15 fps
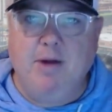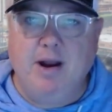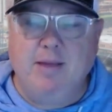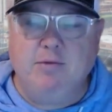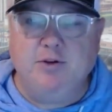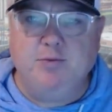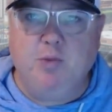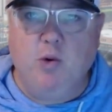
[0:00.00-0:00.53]
My
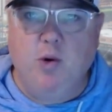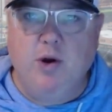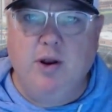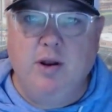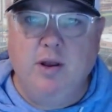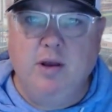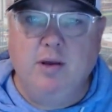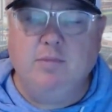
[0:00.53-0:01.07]
name is
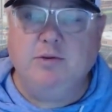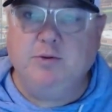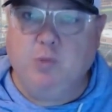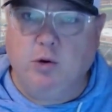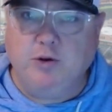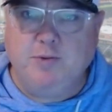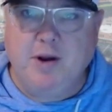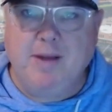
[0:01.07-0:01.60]
Boyd,
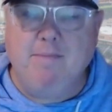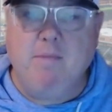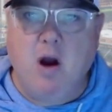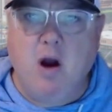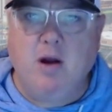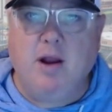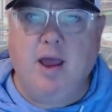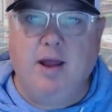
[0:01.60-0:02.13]
sports betting
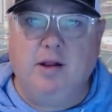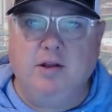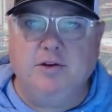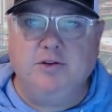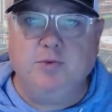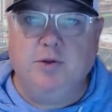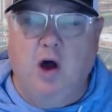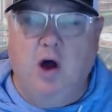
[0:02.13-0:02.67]
market
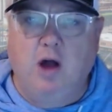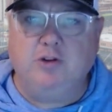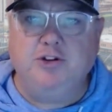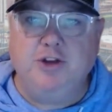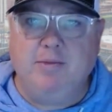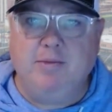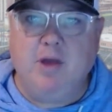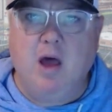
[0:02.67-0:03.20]
analyst with
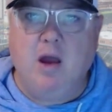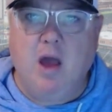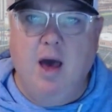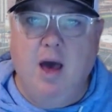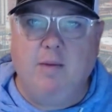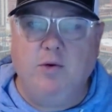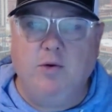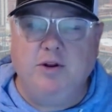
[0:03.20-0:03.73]

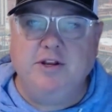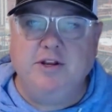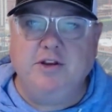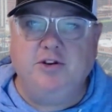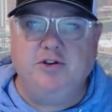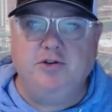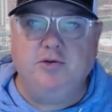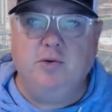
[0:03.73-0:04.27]
OddsJam.com. We
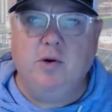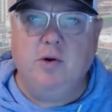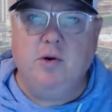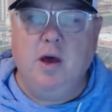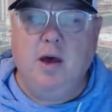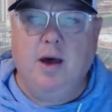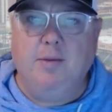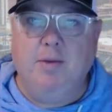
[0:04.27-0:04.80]
teach you
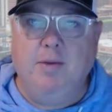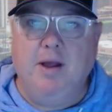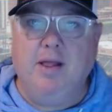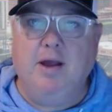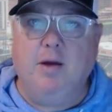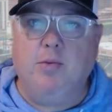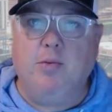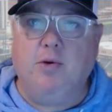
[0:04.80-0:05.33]
how to bet
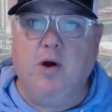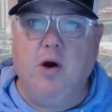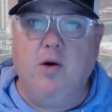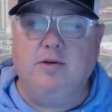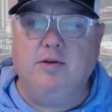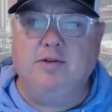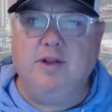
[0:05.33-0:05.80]
like a pro.